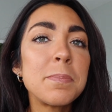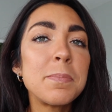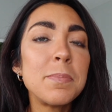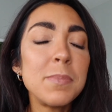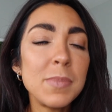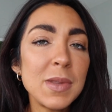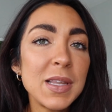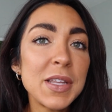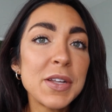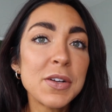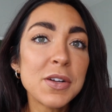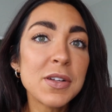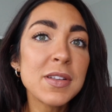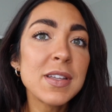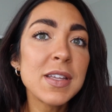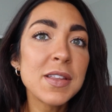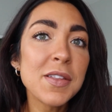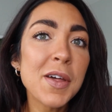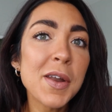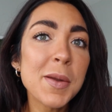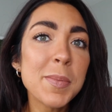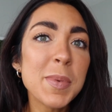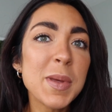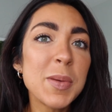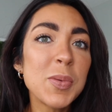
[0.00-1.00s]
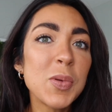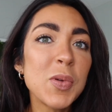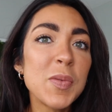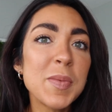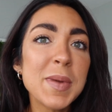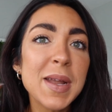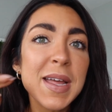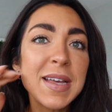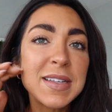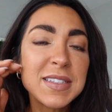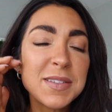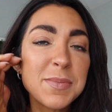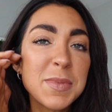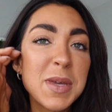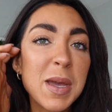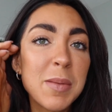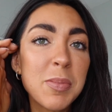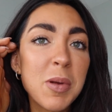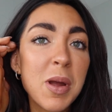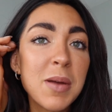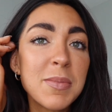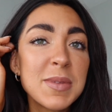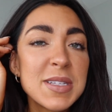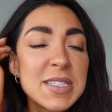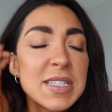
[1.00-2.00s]
Literally a lot of people have been asking me, I
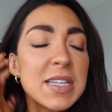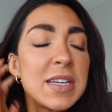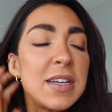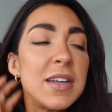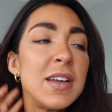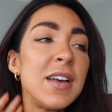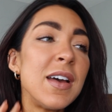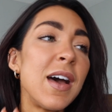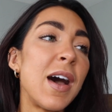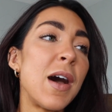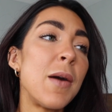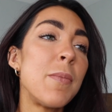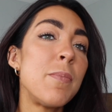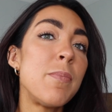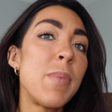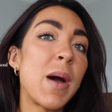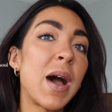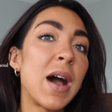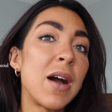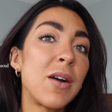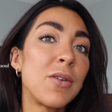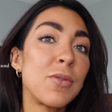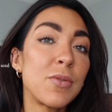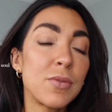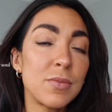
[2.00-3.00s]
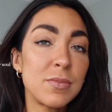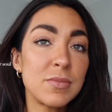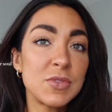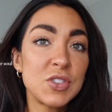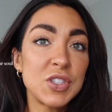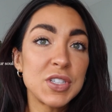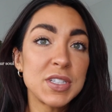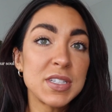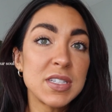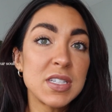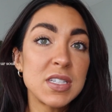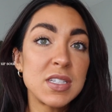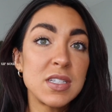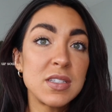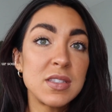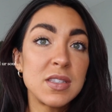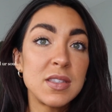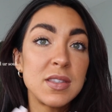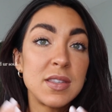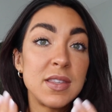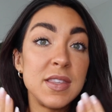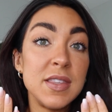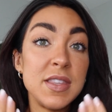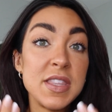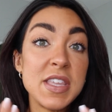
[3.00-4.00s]
promise, about just
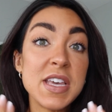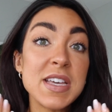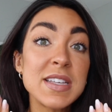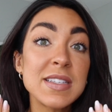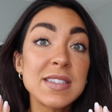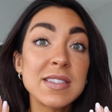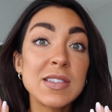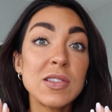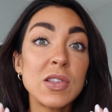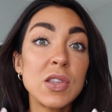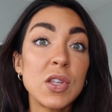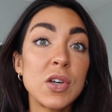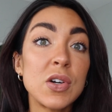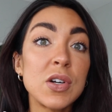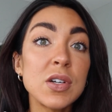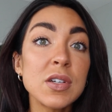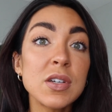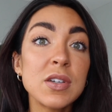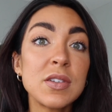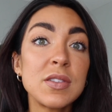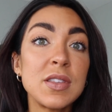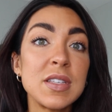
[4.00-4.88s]
this look.